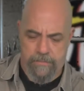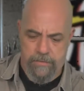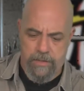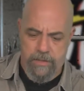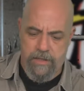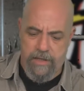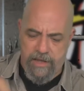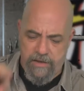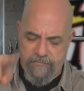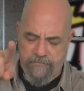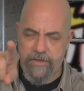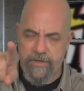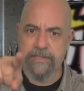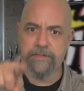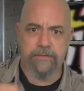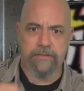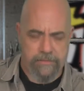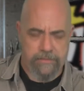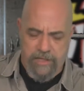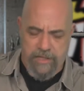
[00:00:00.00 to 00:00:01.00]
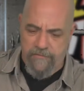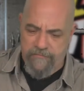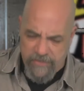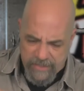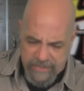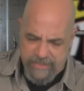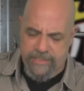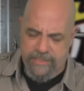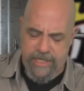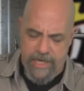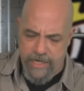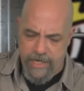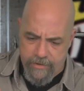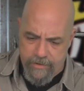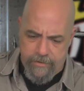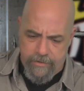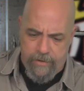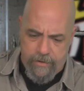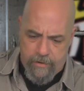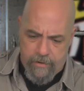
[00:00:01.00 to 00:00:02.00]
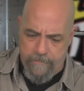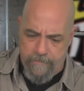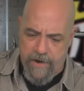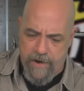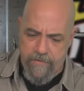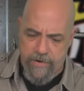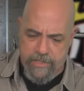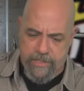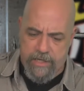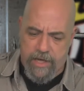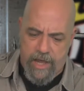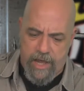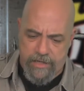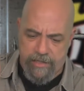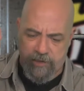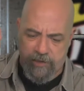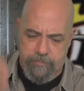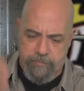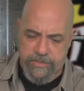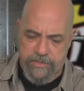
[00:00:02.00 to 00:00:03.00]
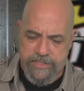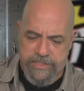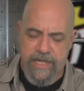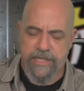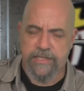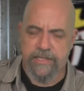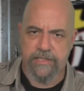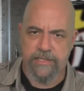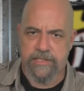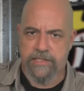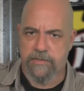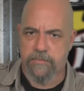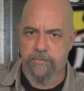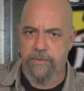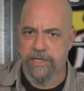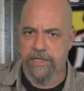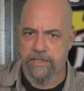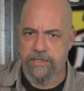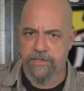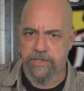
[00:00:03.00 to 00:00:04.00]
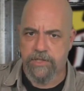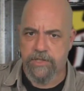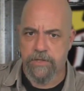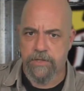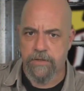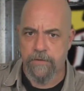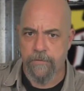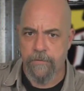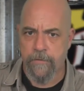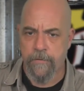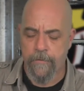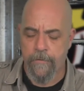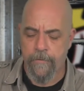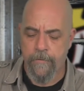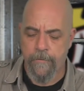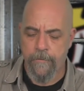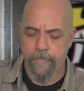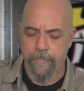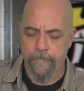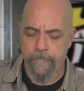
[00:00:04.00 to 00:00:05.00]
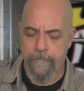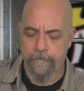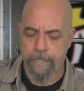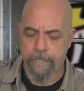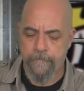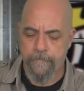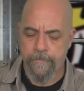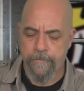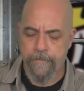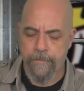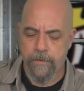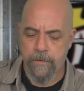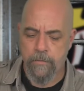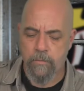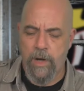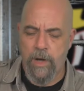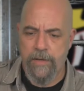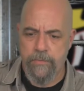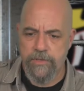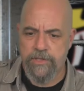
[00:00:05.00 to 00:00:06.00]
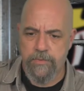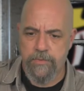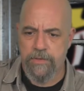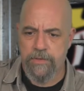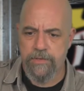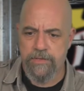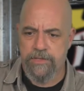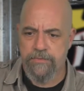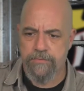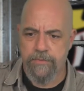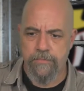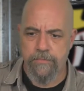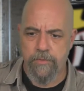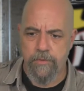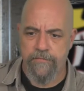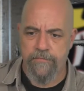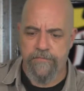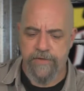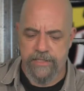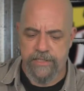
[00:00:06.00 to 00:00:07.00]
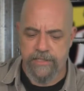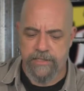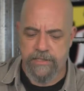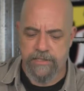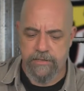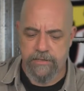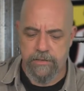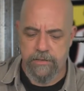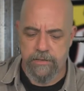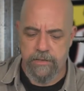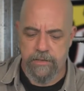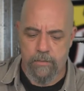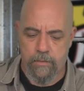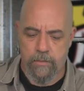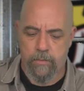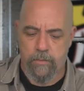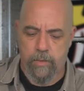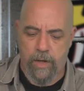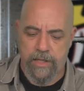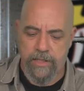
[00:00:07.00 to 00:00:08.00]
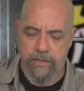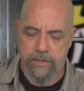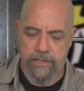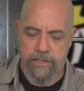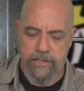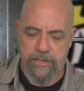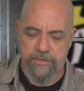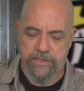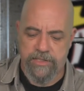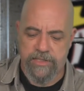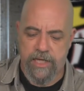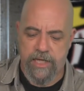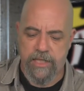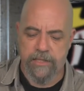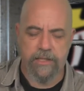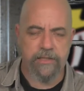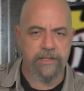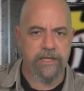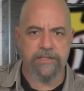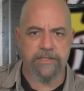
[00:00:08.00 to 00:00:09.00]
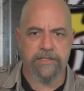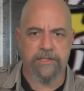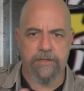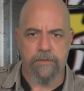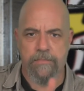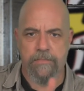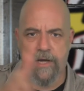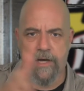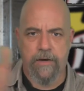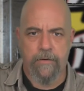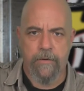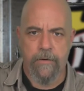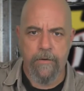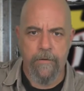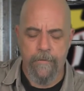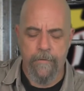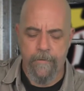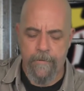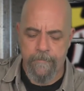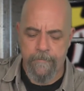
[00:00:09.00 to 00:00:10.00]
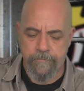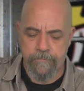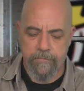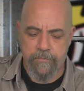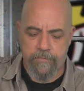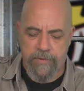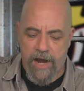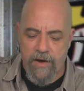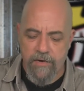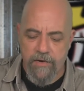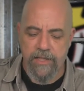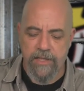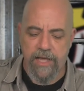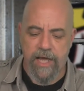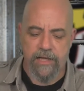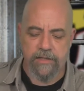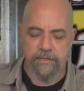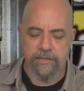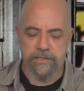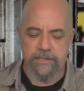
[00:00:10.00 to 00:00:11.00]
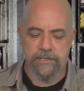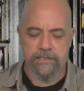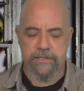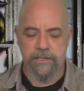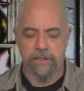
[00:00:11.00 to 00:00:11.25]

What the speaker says: If it's in America and it's protected speech, why would you want to remove it? Why are you saying that somehow parallels